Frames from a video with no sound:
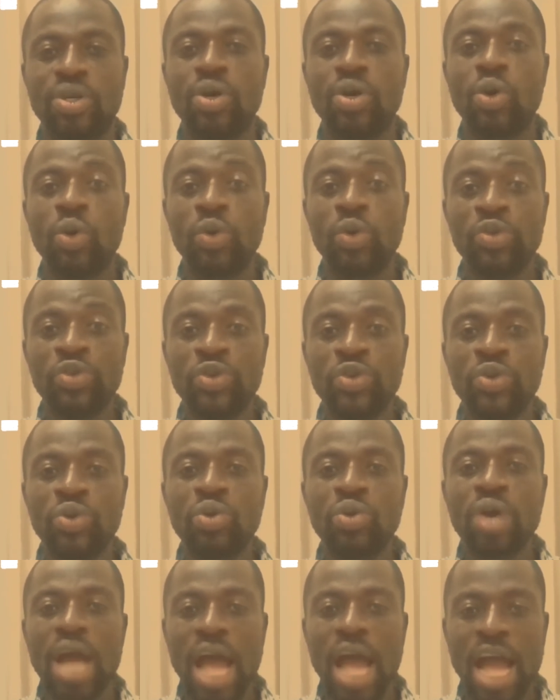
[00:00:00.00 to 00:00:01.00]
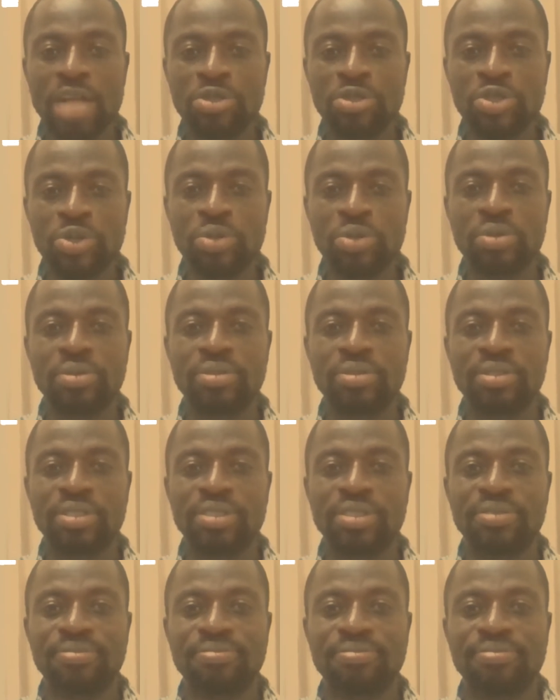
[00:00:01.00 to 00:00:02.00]
Onyunu ajo.
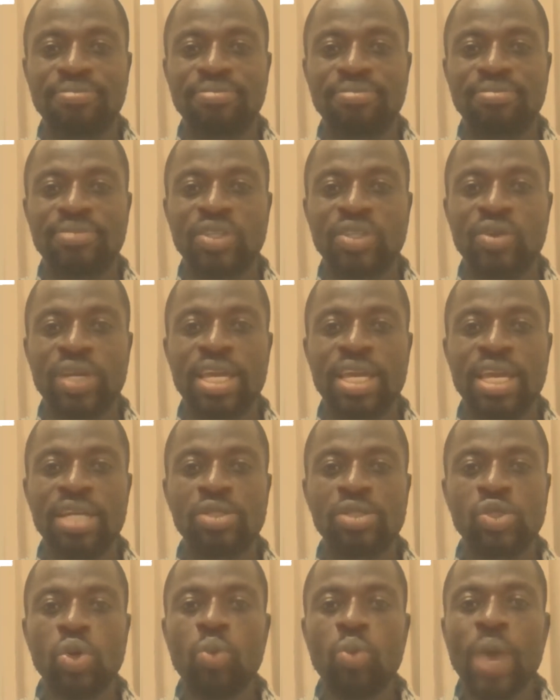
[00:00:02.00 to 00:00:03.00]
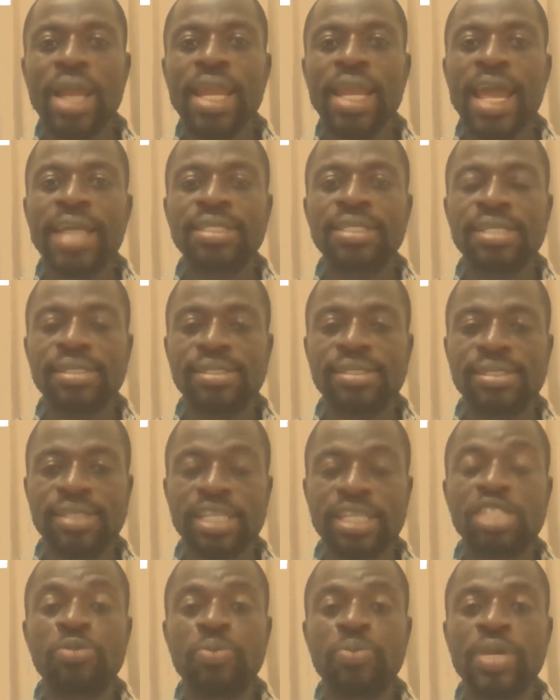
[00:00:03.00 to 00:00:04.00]
Okay, so when it is
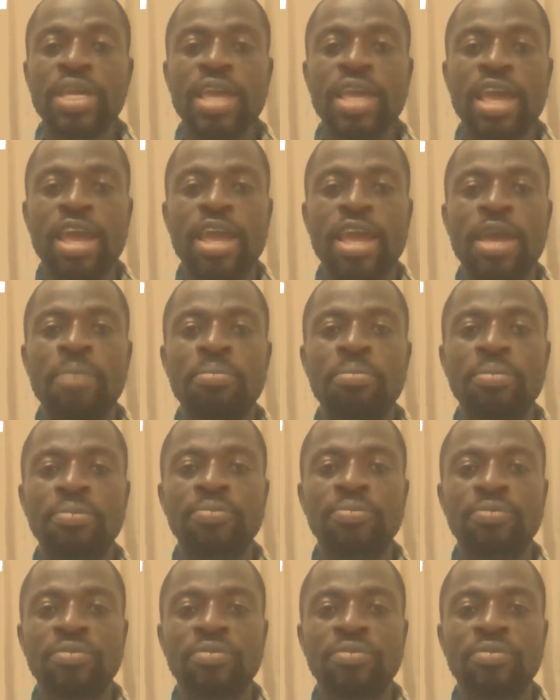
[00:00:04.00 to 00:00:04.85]
6 p.m.,